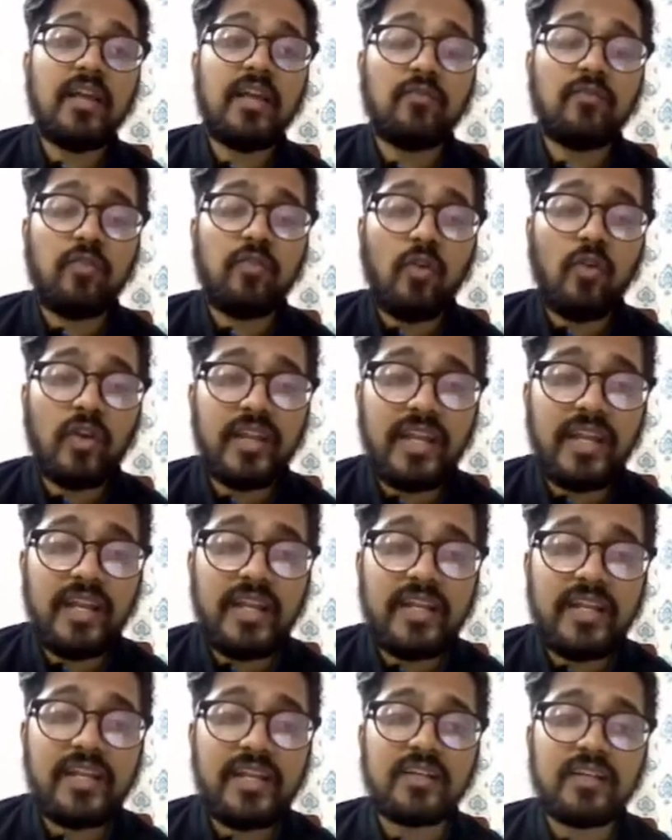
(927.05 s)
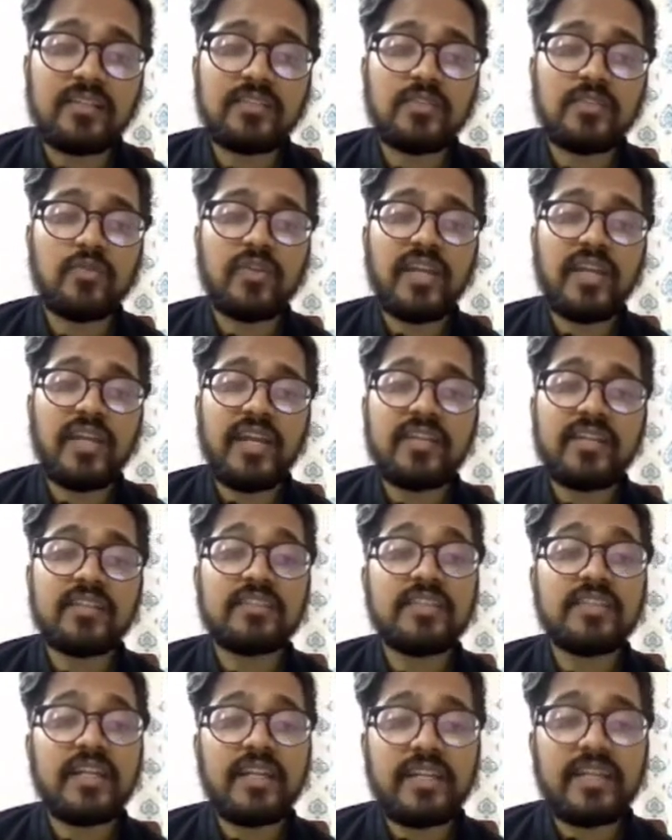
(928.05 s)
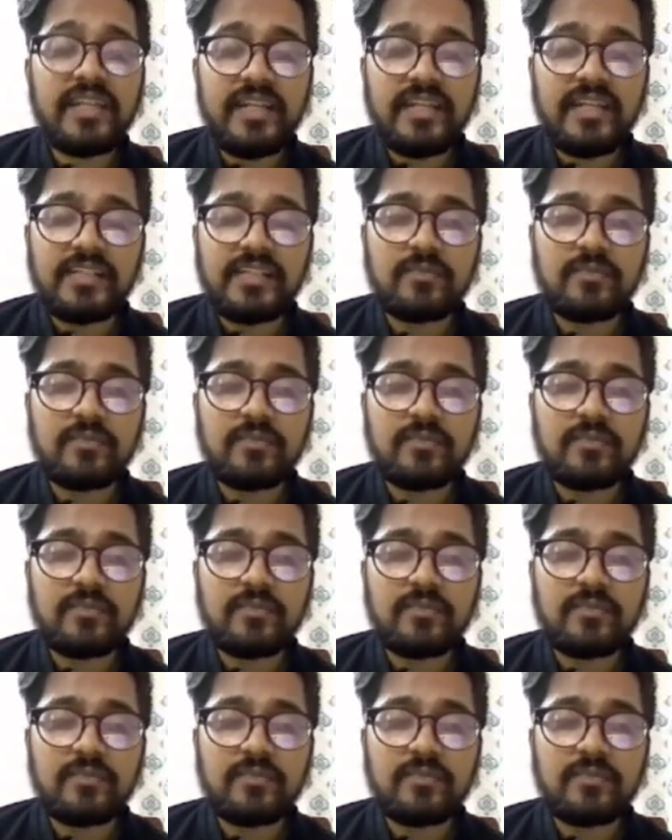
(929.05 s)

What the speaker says: for India to cater their needs,